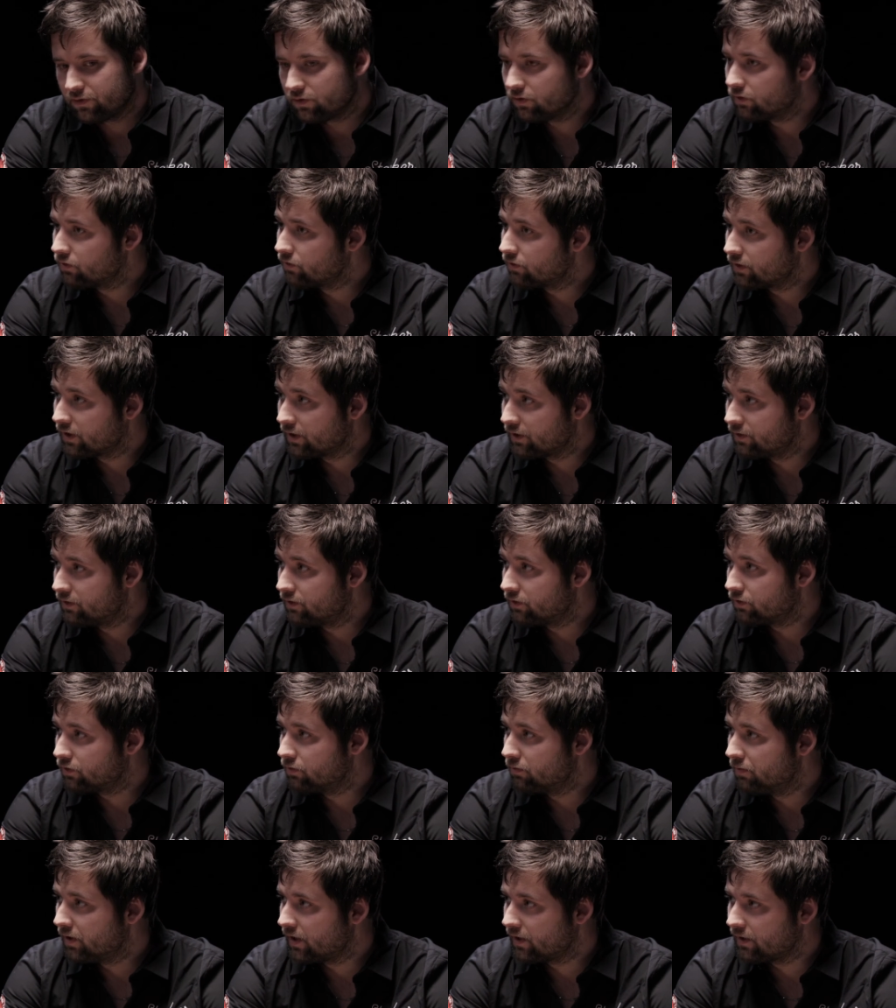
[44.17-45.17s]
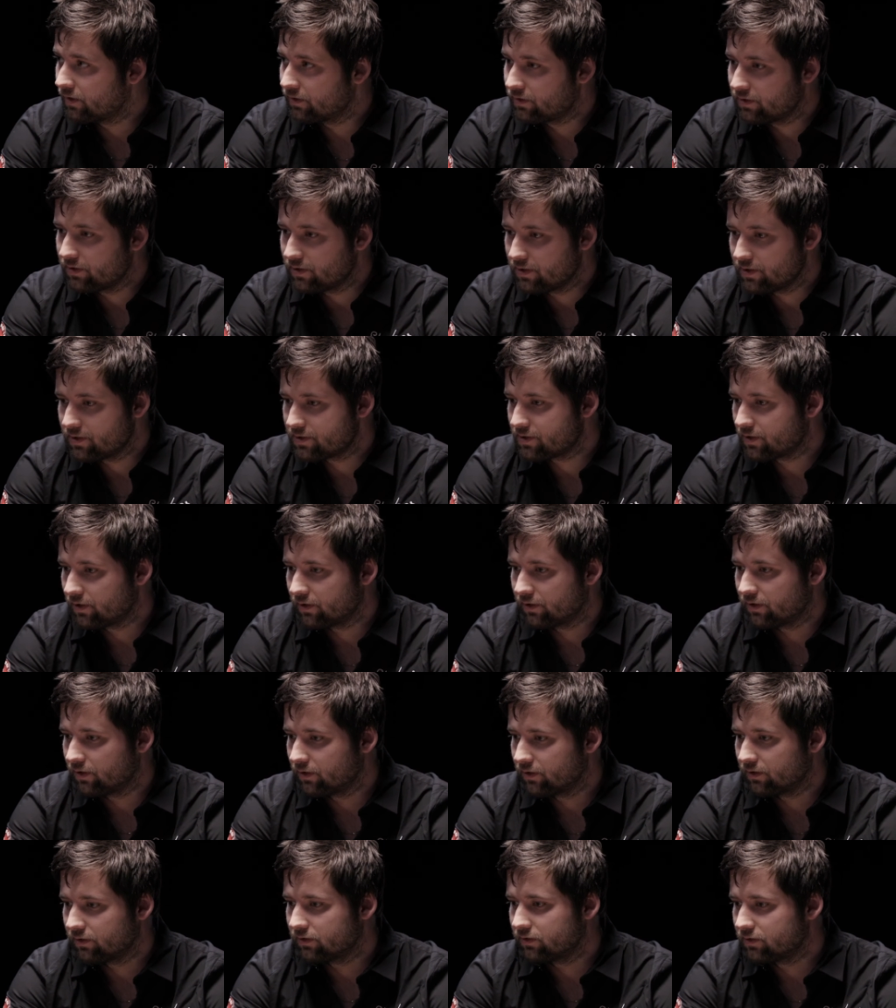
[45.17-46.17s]
if you look at the Kubernetes and,
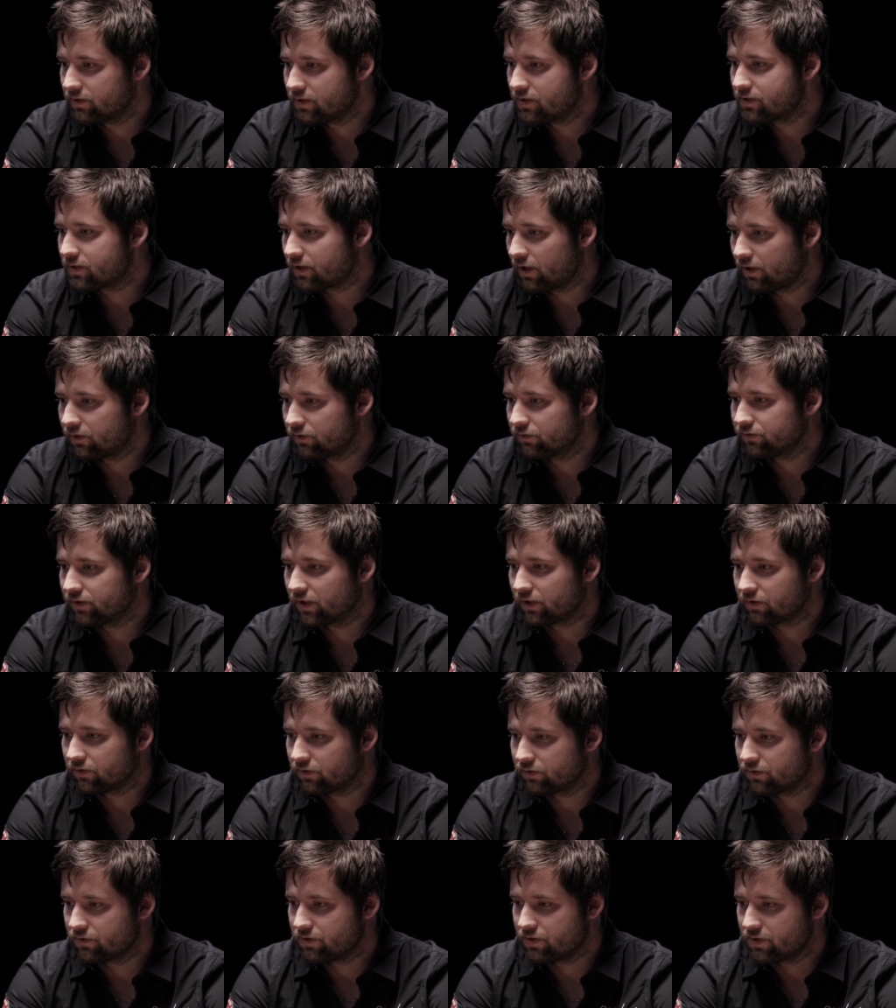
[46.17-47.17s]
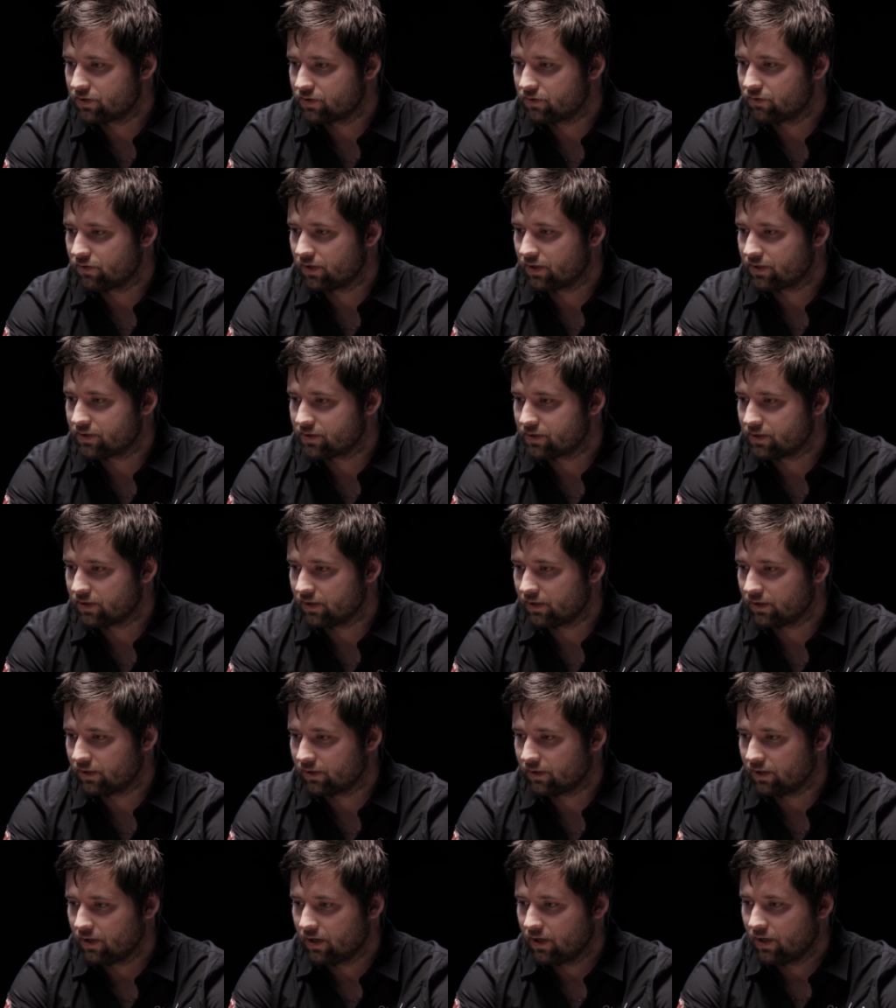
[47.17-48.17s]
and these kind of technologies, you can see
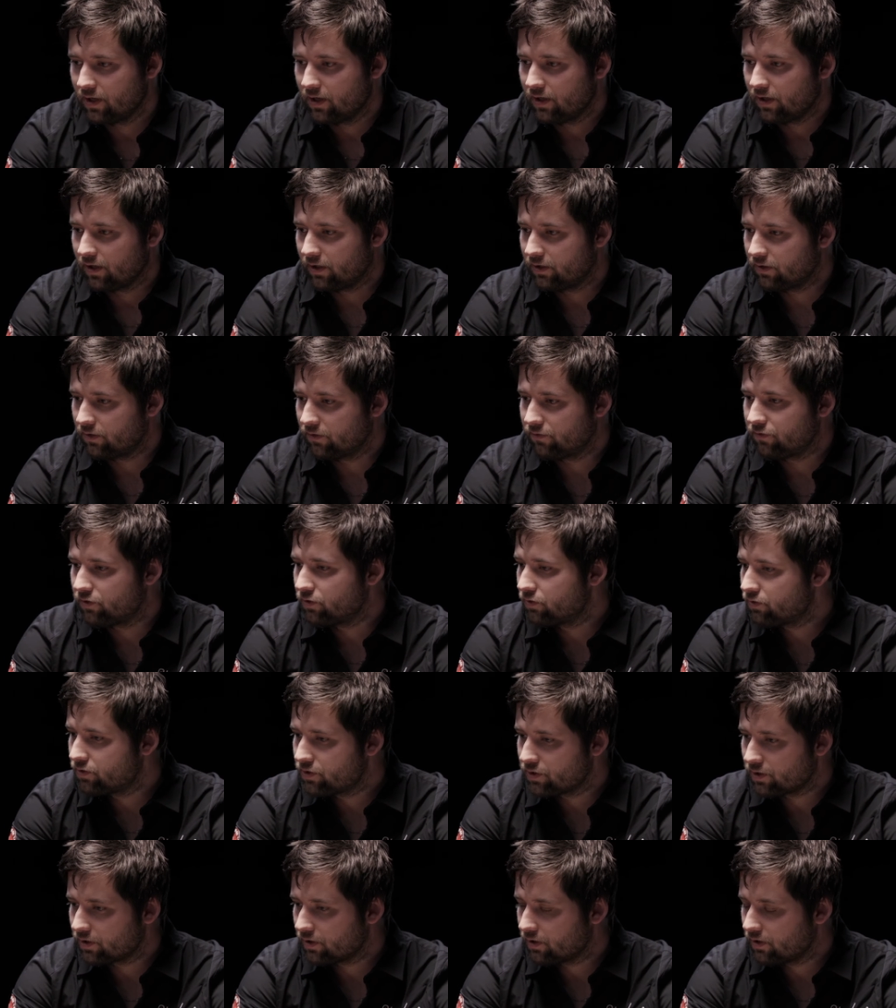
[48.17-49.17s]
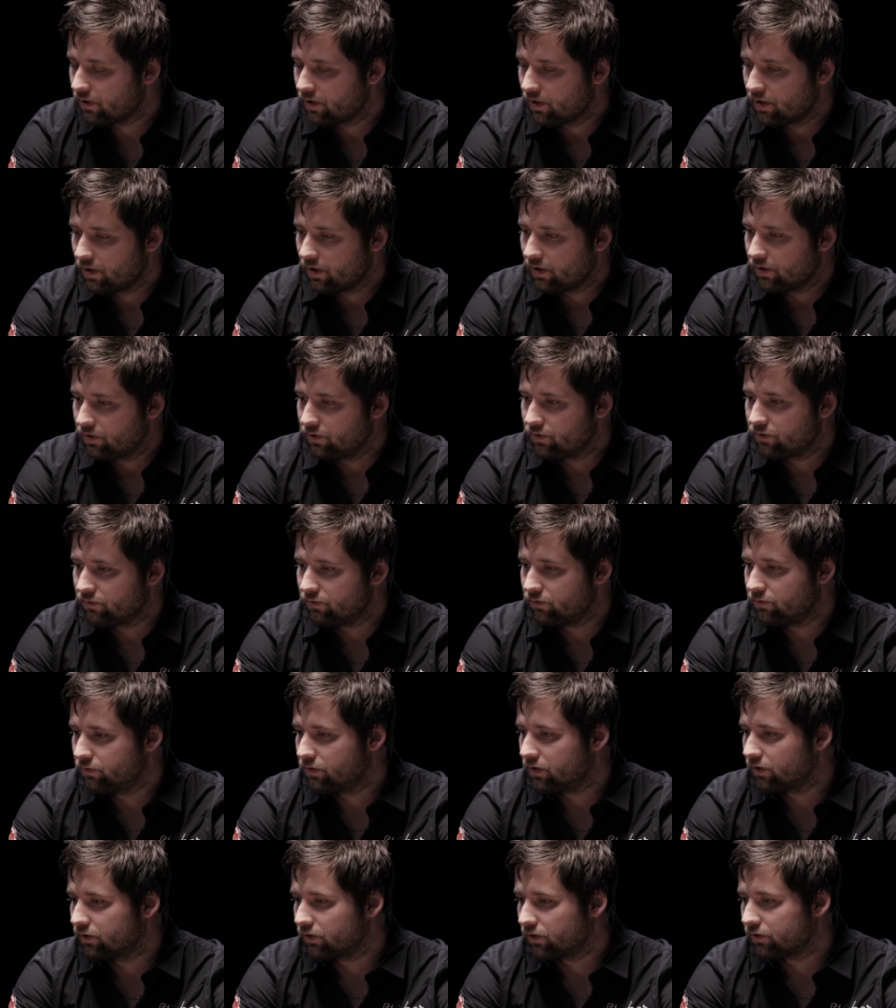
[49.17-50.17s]
that in the future, you
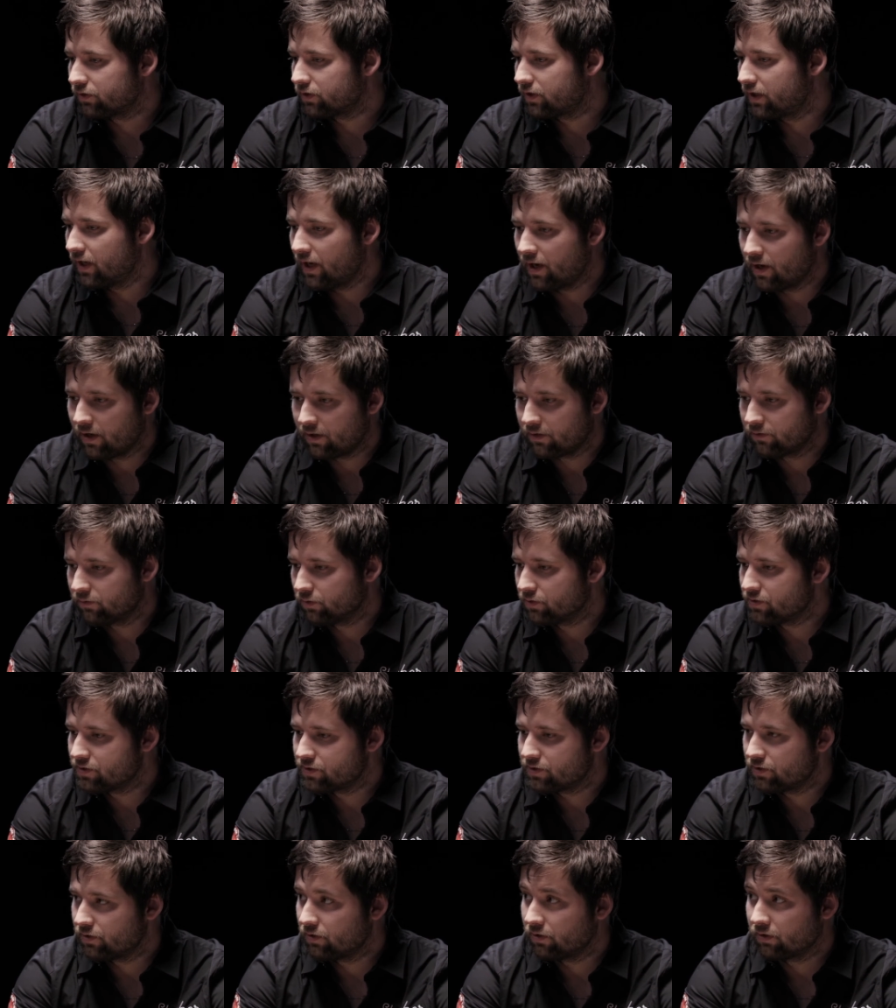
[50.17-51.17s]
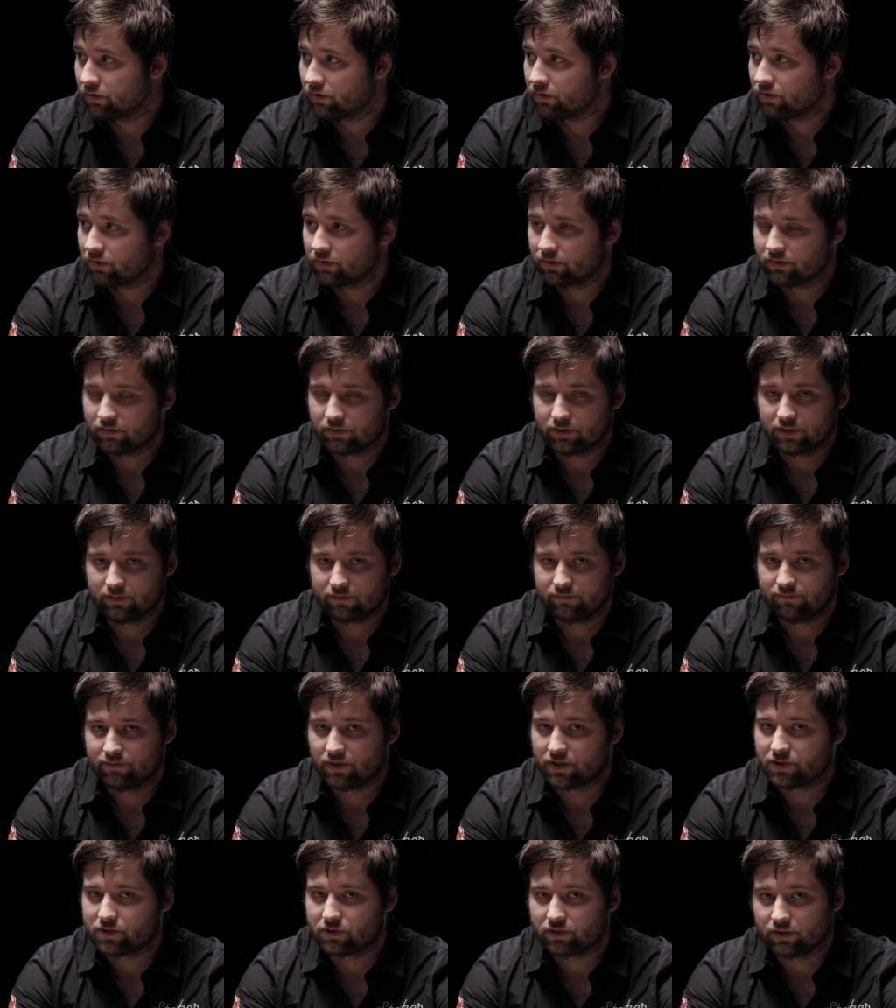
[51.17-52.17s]
will not care what's your
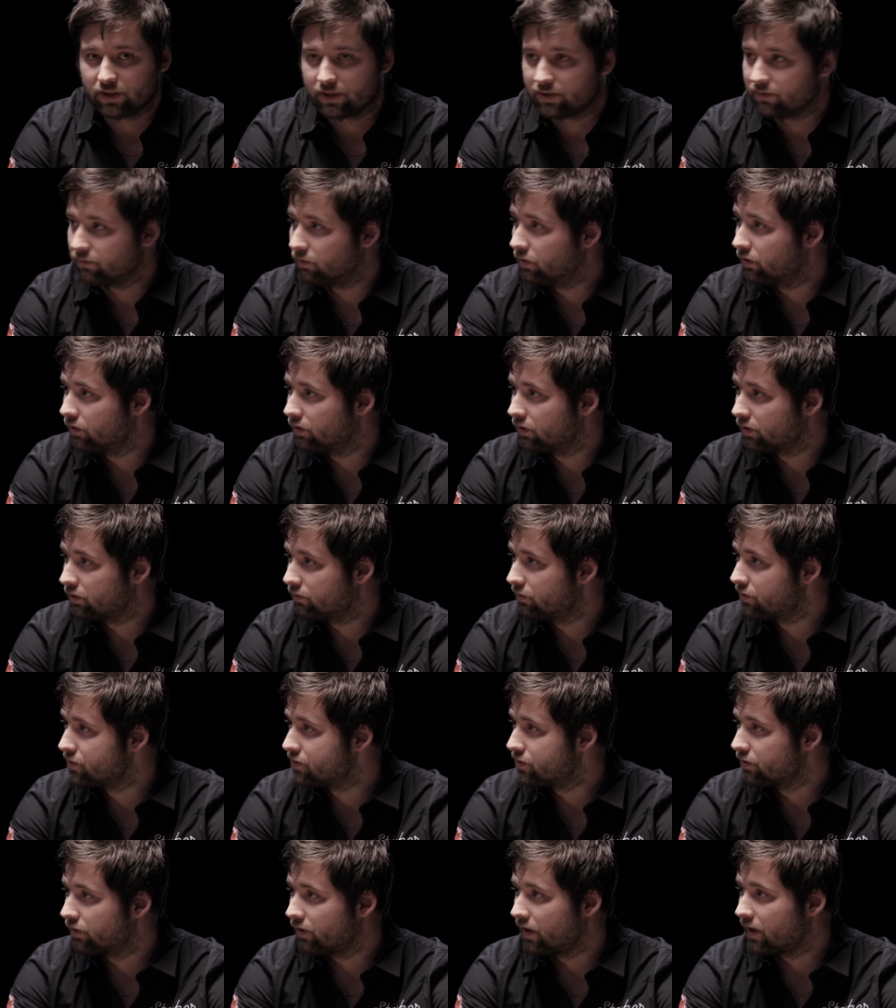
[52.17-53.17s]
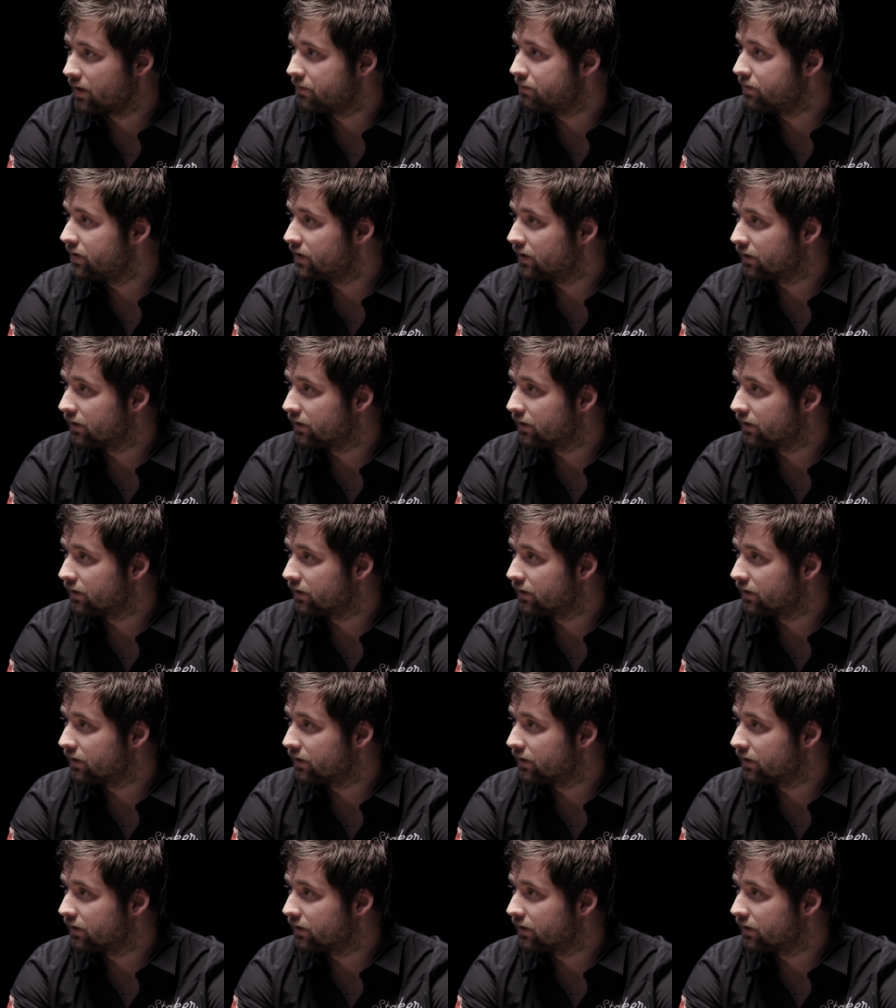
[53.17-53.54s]
virtual network, what's your IP